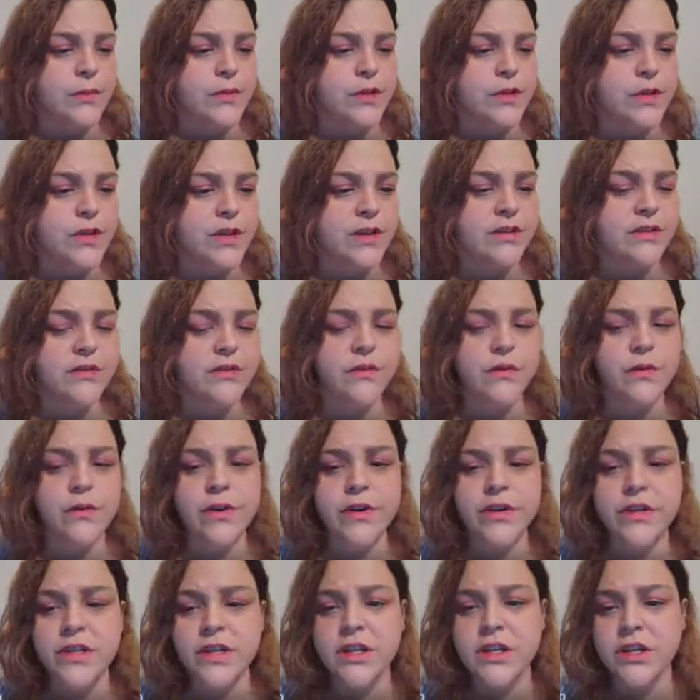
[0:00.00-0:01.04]
So that's
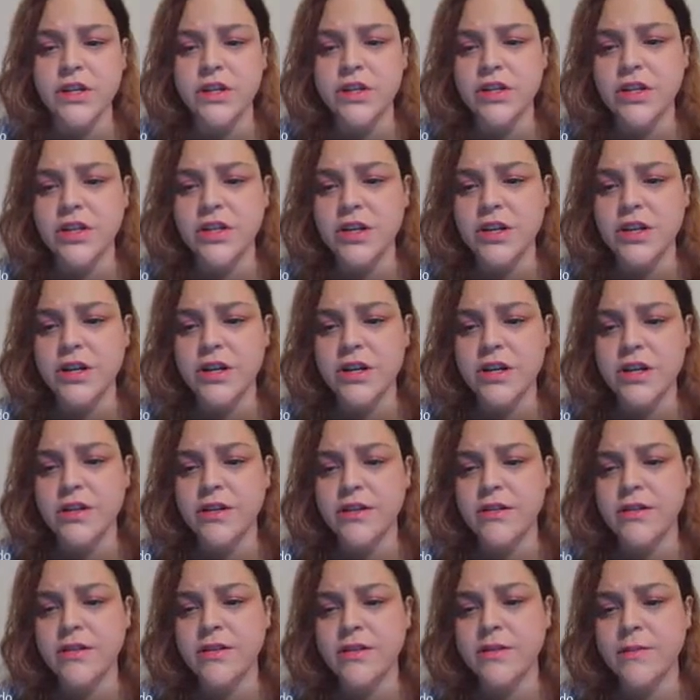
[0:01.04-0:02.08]
4
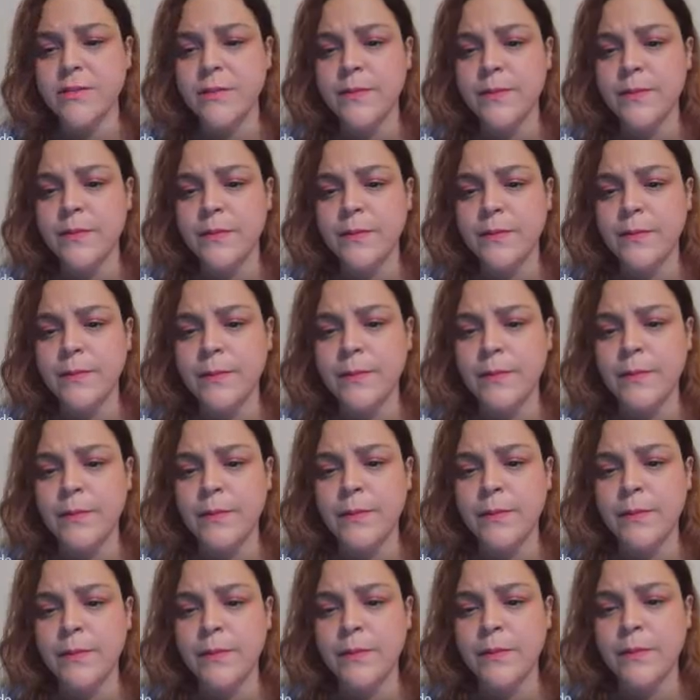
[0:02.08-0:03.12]
teachers,
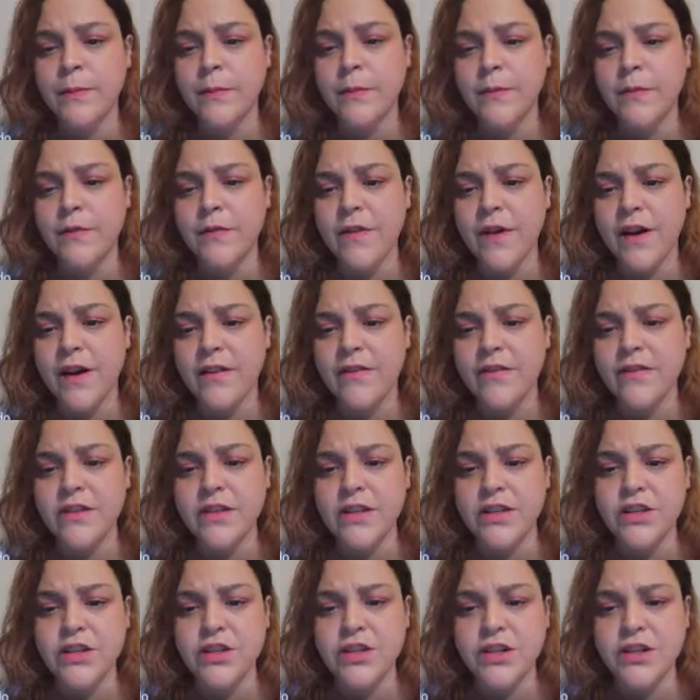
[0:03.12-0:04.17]
5
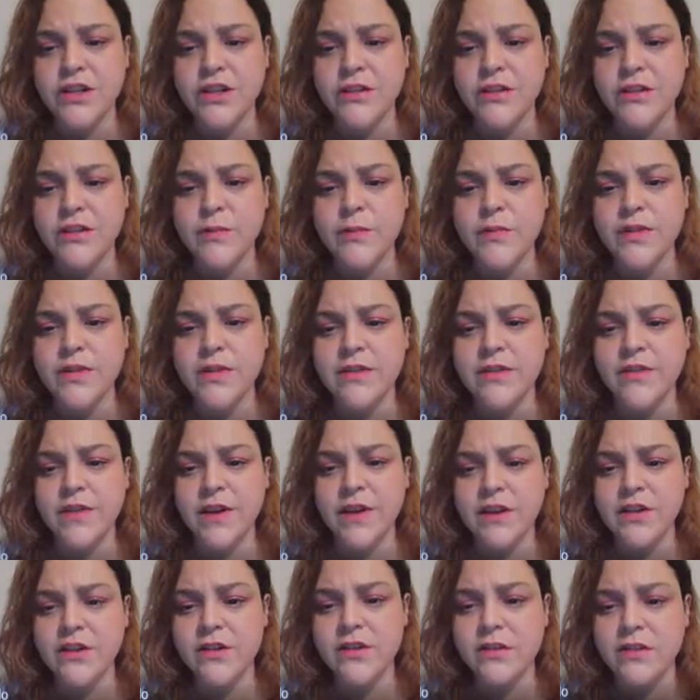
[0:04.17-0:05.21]
teachers. Let me see if
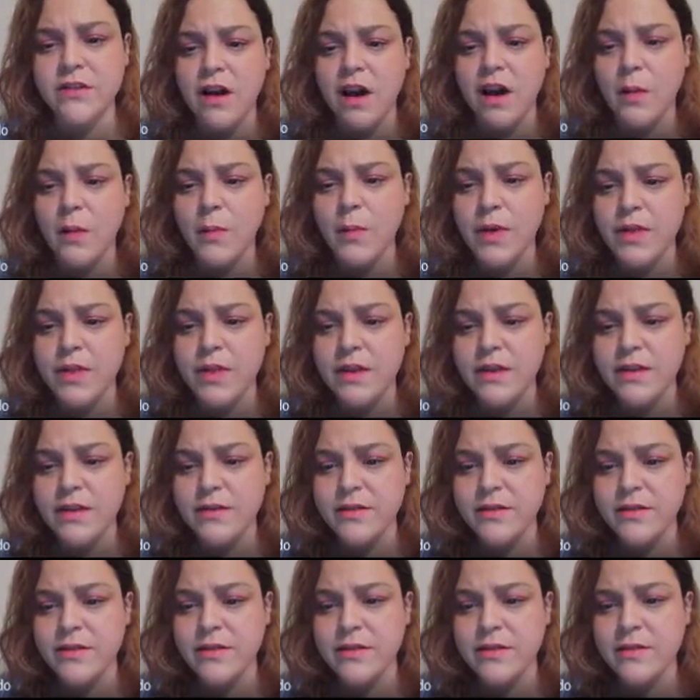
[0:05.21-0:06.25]
I can just copy
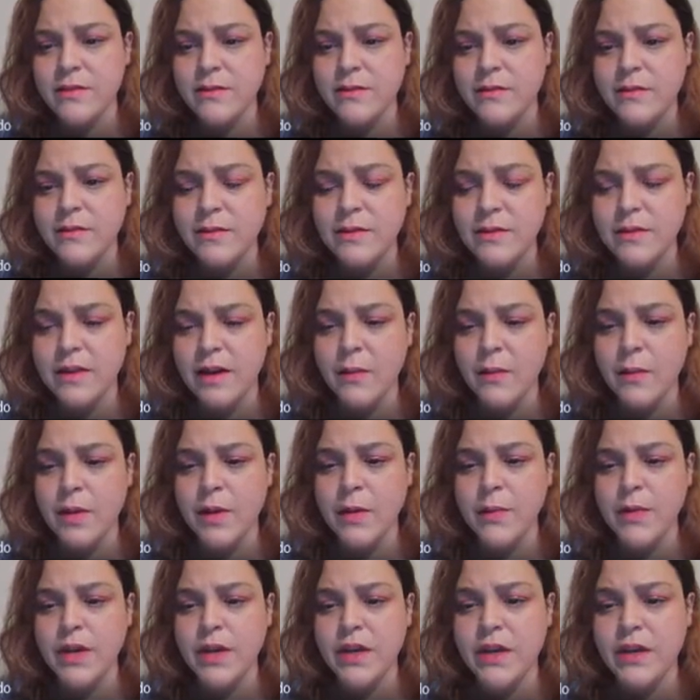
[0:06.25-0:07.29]
these. That
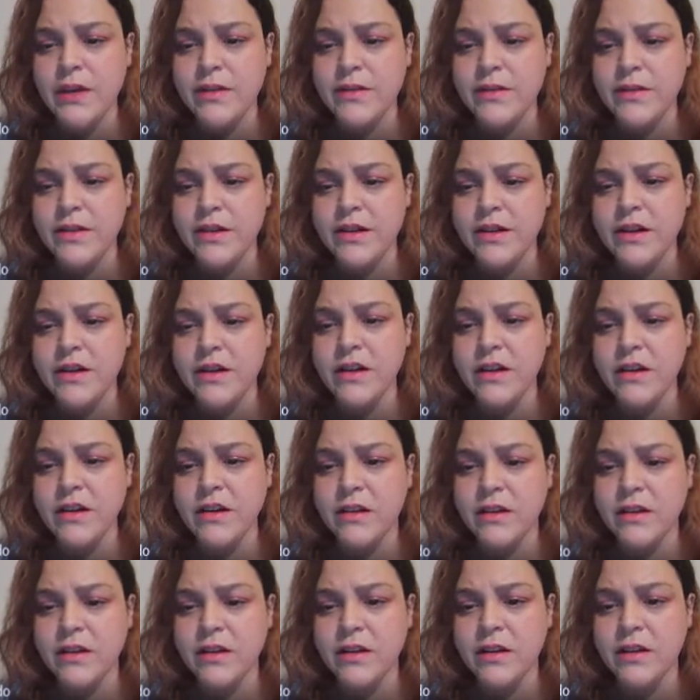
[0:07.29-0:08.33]
might be easier.
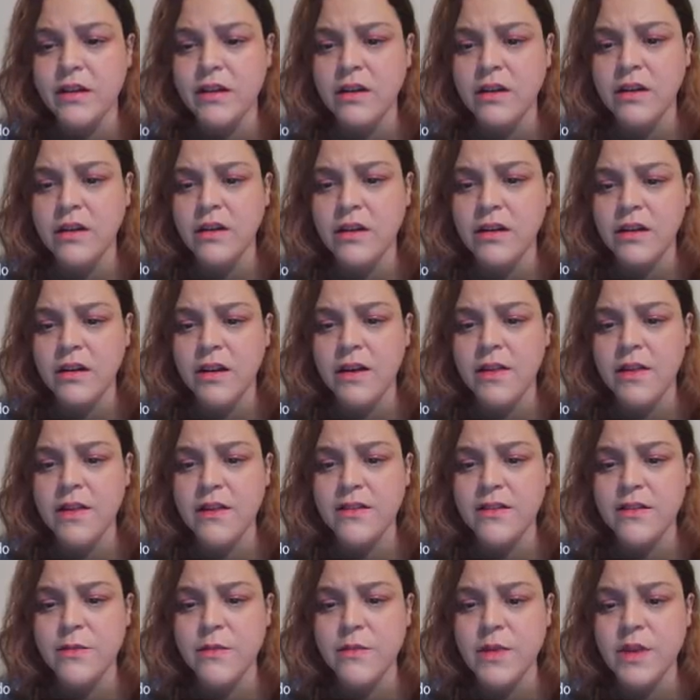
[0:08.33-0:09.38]
And
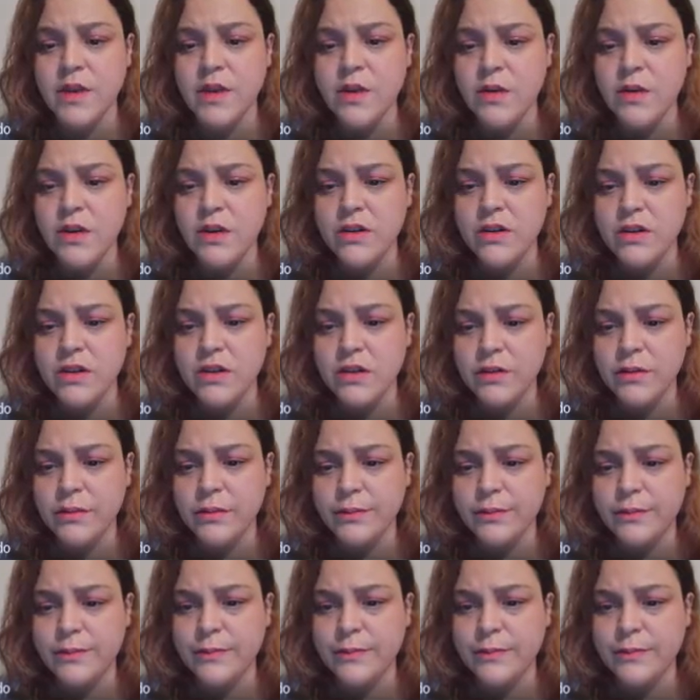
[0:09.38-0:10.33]
that's something you can do.